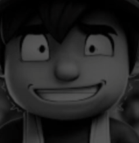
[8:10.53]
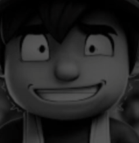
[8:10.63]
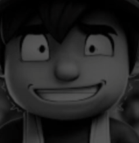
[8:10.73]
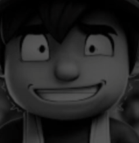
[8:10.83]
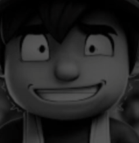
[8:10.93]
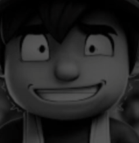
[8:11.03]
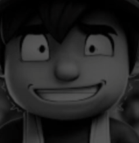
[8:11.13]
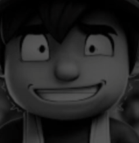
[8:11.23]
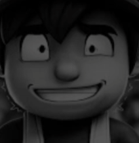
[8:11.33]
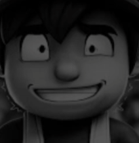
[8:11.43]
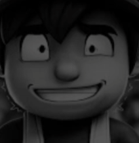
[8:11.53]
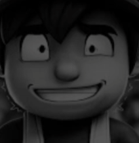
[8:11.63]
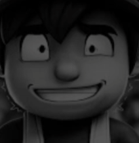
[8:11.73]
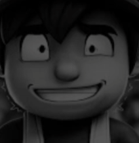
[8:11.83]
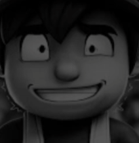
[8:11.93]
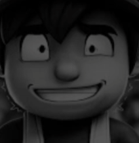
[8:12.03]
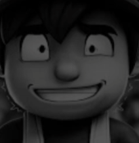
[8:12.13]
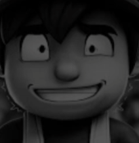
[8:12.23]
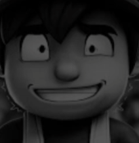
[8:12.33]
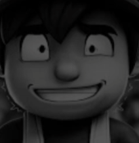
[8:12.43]

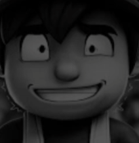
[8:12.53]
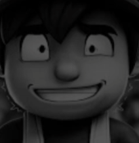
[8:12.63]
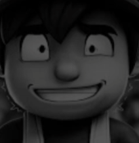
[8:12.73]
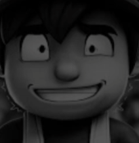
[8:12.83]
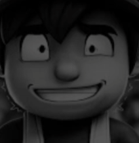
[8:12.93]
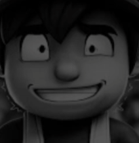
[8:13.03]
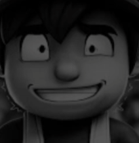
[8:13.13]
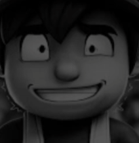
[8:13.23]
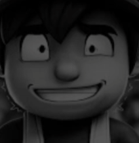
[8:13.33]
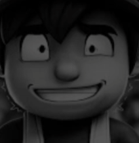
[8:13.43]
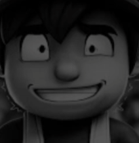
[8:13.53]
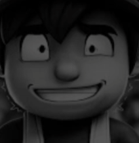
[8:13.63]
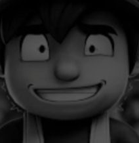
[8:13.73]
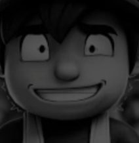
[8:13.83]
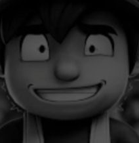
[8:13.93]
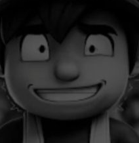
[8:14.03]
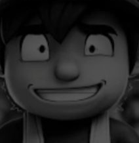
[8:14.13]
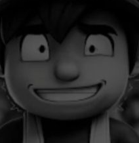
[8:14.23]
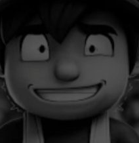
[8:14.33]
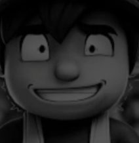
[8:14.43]

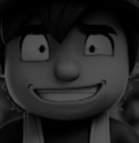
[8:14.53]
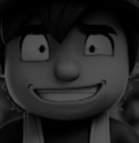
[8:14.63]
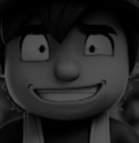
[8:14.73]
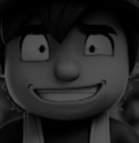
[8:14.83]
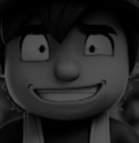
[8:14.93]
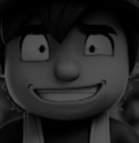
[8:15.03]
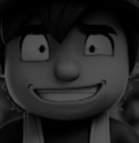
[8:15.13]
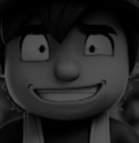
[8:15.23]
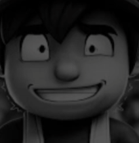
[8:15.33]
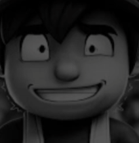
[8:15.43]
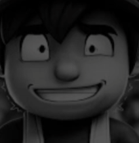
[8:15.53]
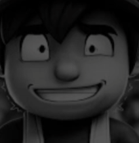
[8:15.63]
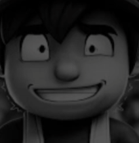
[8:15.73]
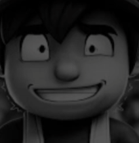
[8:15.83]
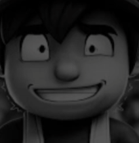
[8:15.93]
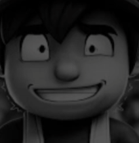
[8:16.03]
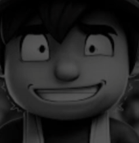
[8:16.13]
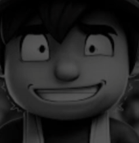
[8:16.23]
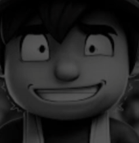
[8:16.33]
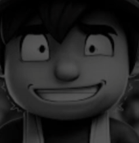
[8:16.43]

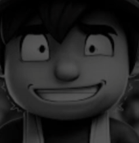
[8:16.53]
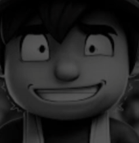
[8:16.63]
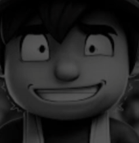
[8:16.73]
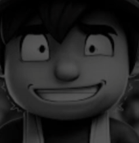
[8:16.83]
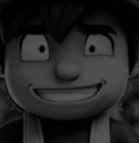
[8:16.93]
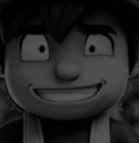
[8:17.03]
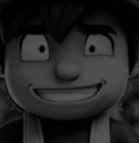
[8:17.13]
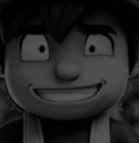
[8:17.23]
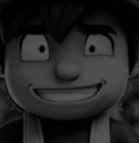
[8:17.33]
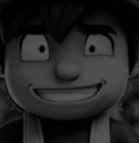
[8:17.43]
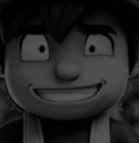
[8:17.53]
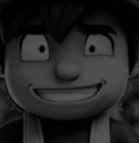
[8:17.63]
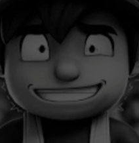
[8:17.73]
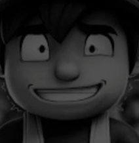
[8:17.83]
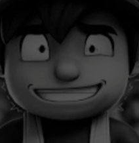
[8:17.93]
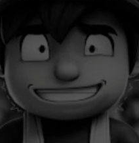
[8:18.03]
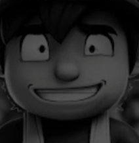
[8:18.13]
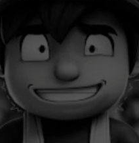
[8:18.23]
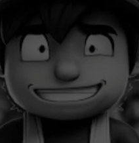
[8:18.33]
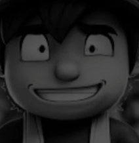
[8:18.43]
(no lip movement)